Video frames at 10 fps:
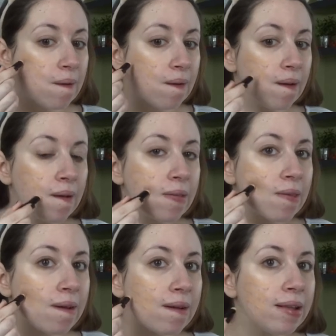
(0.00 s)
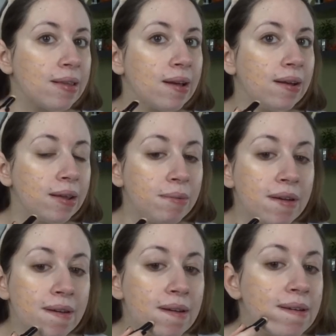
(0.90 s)
Yeah, it's like a tiny
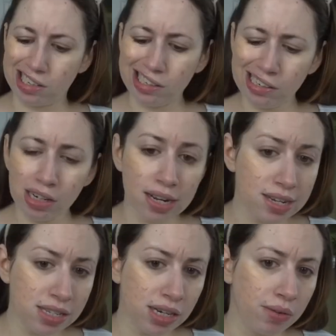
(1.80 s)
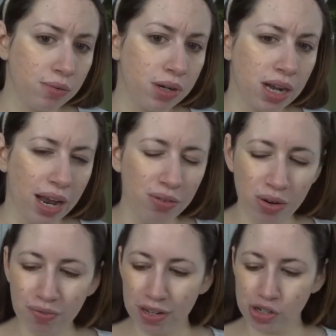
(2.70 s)
bit darker, I guess, than I would want. I don't
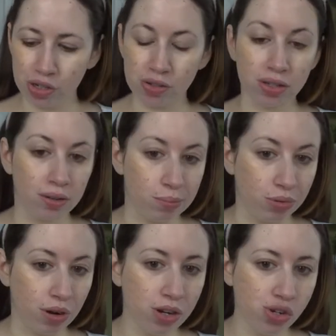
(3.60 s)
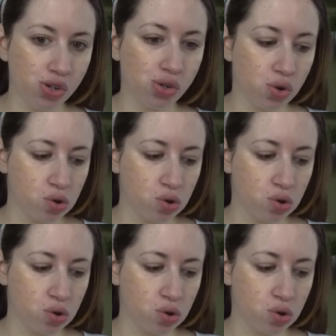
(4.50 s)
know if I should use a brush